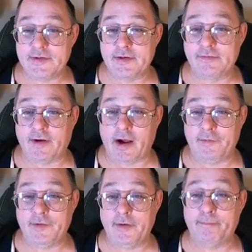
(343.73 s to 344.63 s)
He's
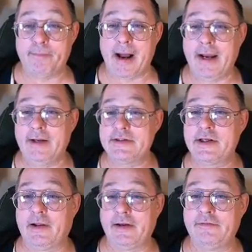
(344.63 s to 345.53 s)
involved in buying and
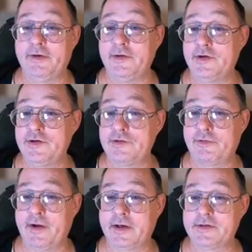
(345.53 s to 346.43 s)
selling vintage
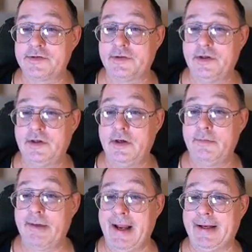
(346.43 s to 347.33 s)
effects,
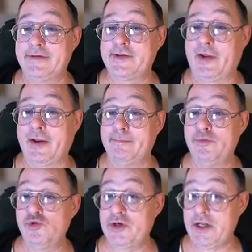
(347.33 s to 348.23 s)
buying and selling
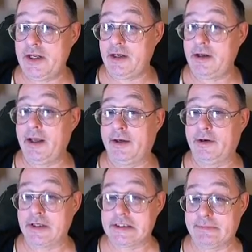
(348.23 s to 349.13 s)
boutique
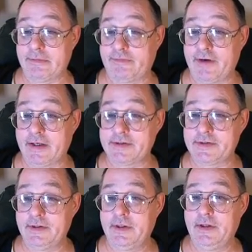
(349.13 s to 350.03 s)
and custom
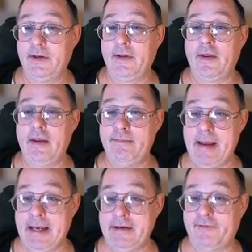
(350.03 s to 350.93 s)
effects. He
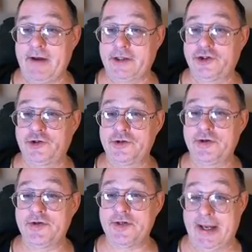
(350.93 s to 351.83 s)

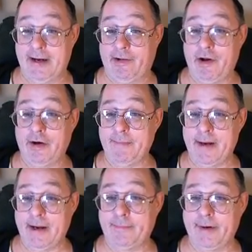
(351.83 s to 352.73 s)
manufactures his Analog
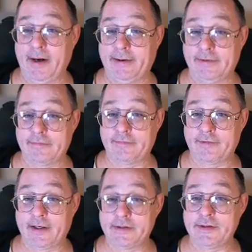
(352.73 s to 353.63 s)
Man brand of
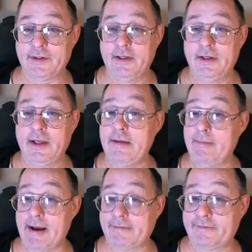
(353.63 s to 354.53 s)
effects. He
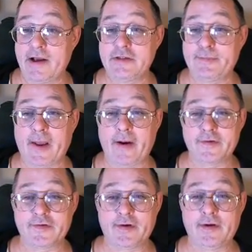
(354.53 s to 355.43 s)
modifies
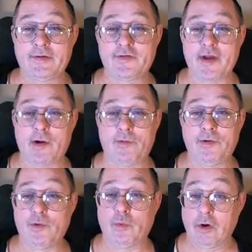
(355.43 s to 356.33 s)
pedals to
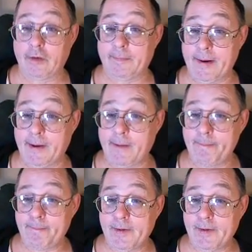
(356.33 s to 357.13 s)
sound and work better.